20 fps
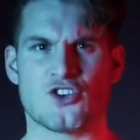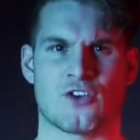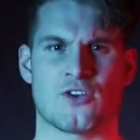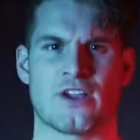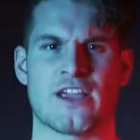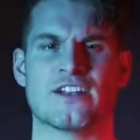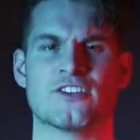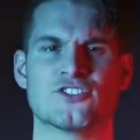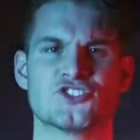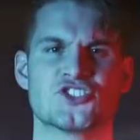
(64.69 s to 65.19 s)

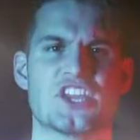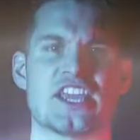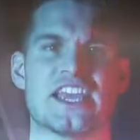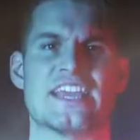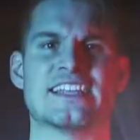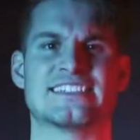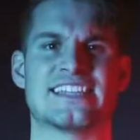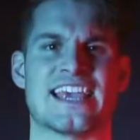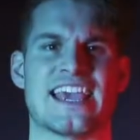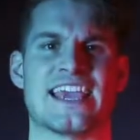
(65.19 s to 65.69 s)
Your
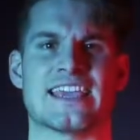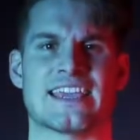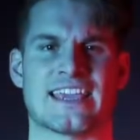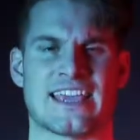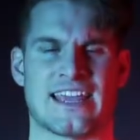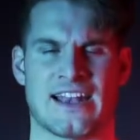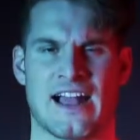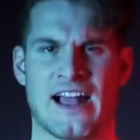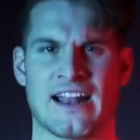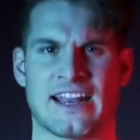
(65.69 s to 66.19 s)
energy intake
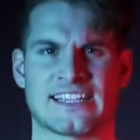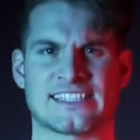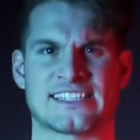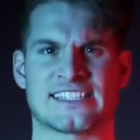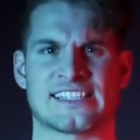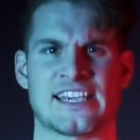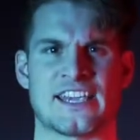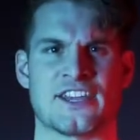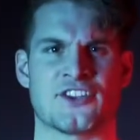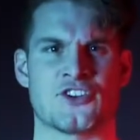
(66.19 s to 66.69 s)
cannot
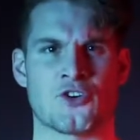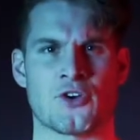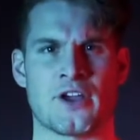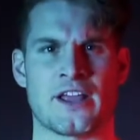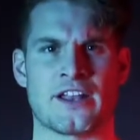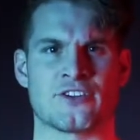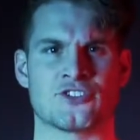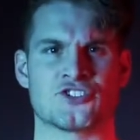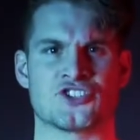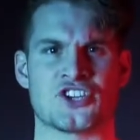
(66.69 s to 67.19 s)
exceed your
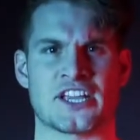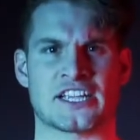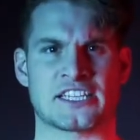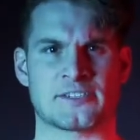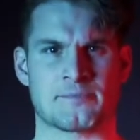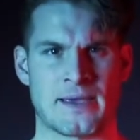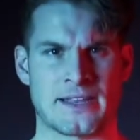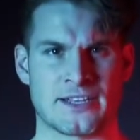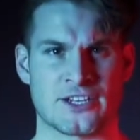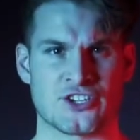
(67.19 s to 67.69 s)
energy
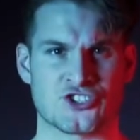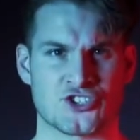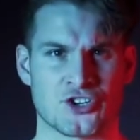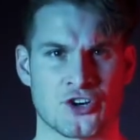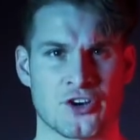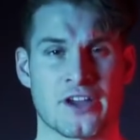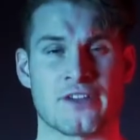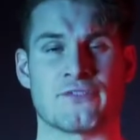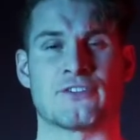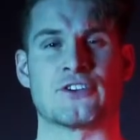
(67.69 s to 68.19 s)

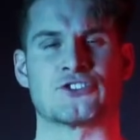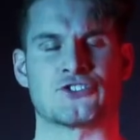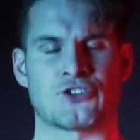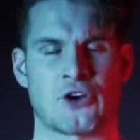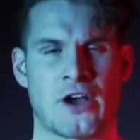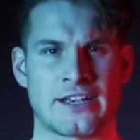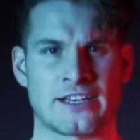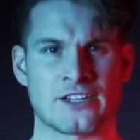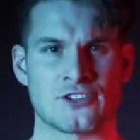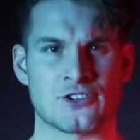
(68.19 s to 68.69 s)
expenditure if you're
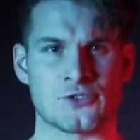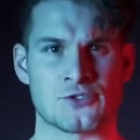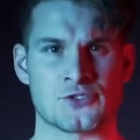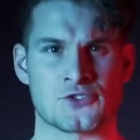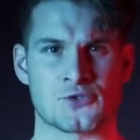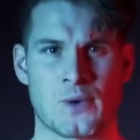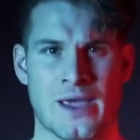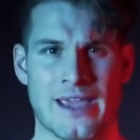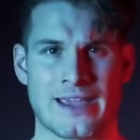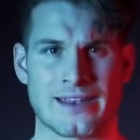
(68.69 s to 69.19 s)
trying to
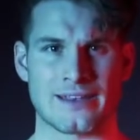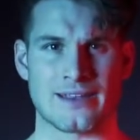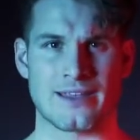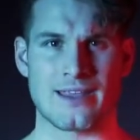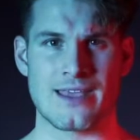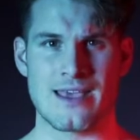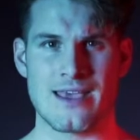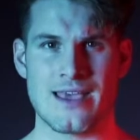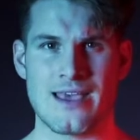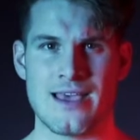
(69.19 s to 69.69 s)
lose weight.
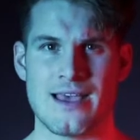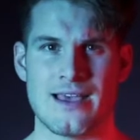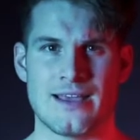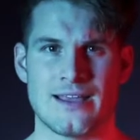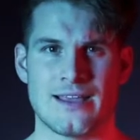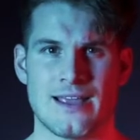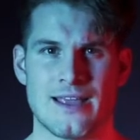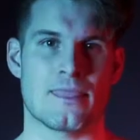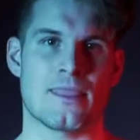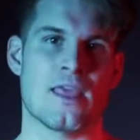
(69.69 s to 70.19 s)

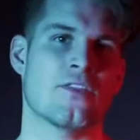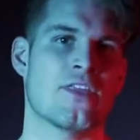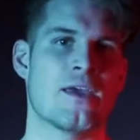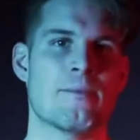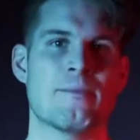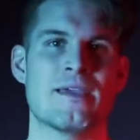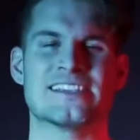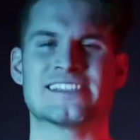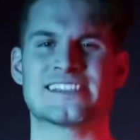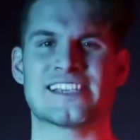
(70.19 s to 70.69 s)
Now
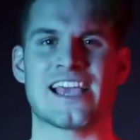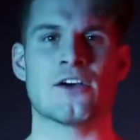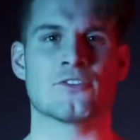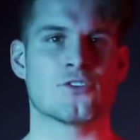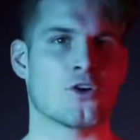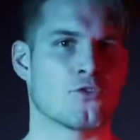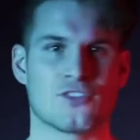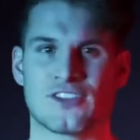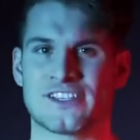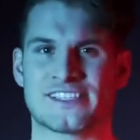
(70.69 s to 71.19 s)
that may
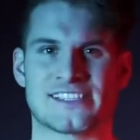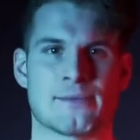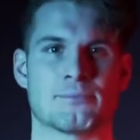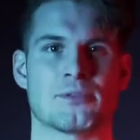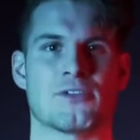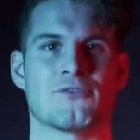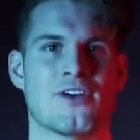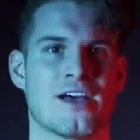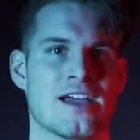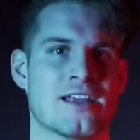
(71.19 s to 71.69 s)
sound overly
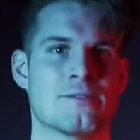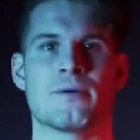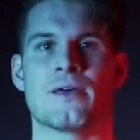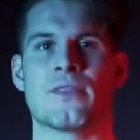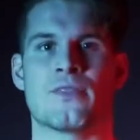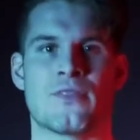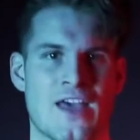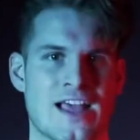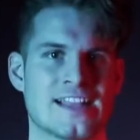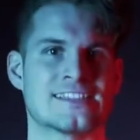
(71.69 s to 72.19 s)
simplified,
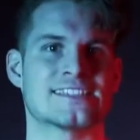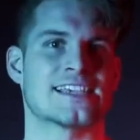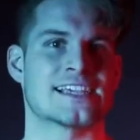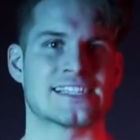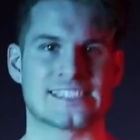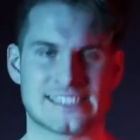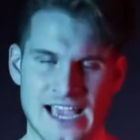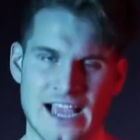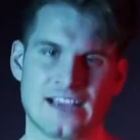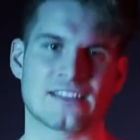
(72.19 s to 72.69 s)
but that's
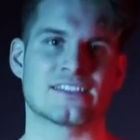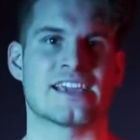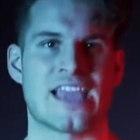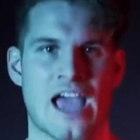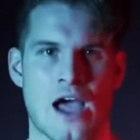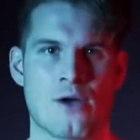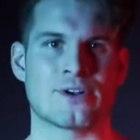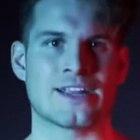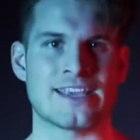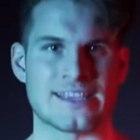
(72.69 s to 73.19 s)
exactly
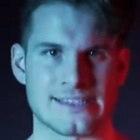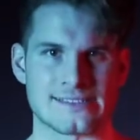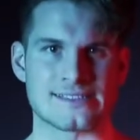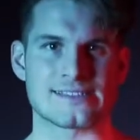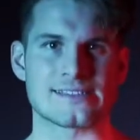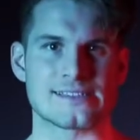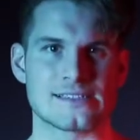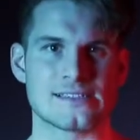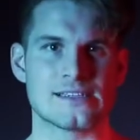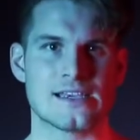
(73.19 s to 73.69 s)
how it
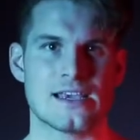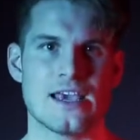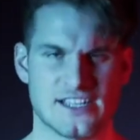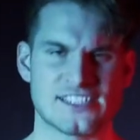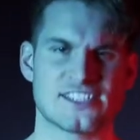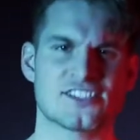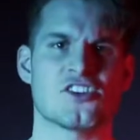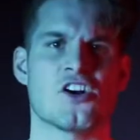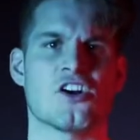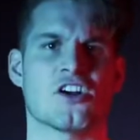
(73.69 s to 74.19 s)
is.
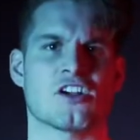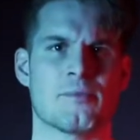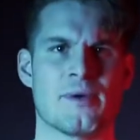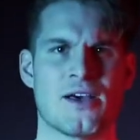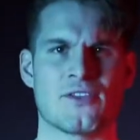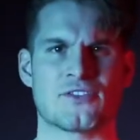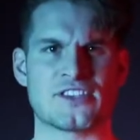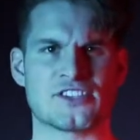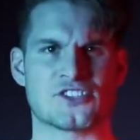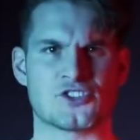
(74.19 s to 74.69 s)
Let's talk
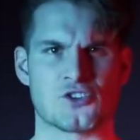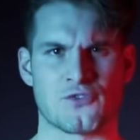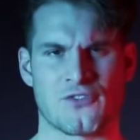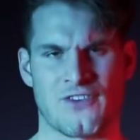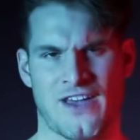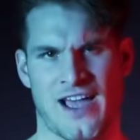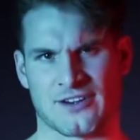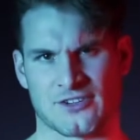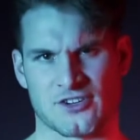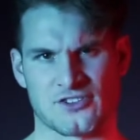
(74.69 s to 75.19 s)
about these two
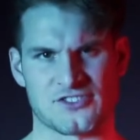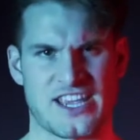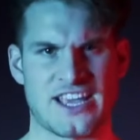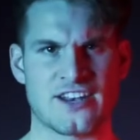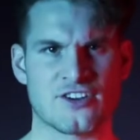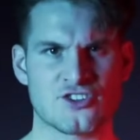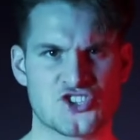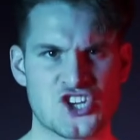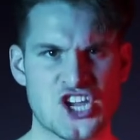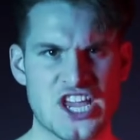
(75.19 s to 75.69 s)
factors.
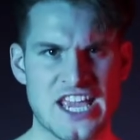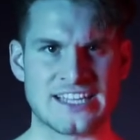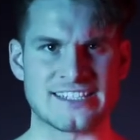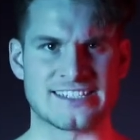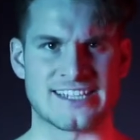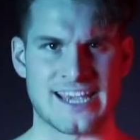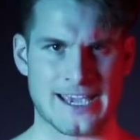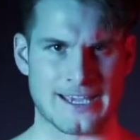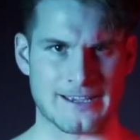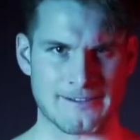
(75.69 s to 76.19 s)
Energy
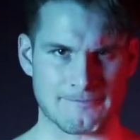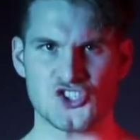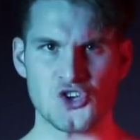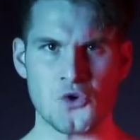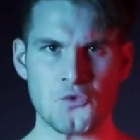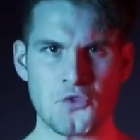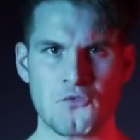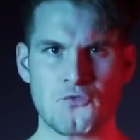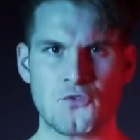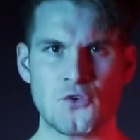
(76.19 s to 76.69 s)
intake.
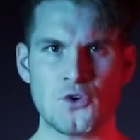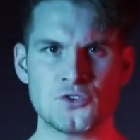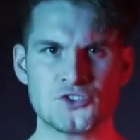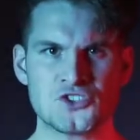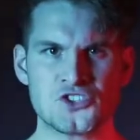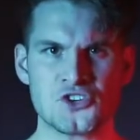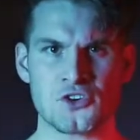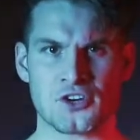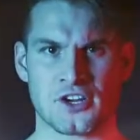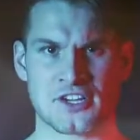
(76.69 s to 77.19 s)
So the
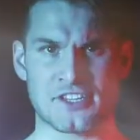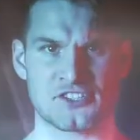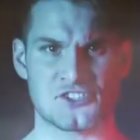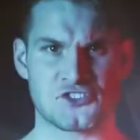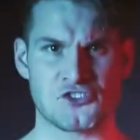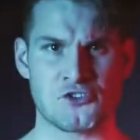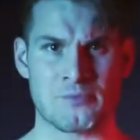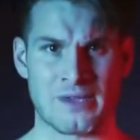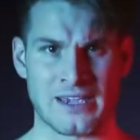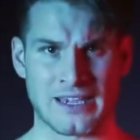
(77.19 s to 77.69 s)
foods you're
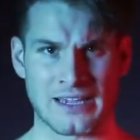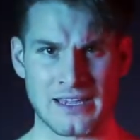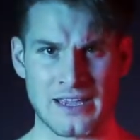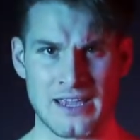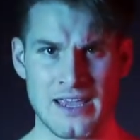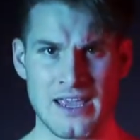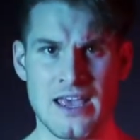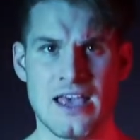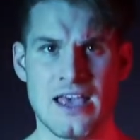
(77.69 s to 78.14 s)
consuming.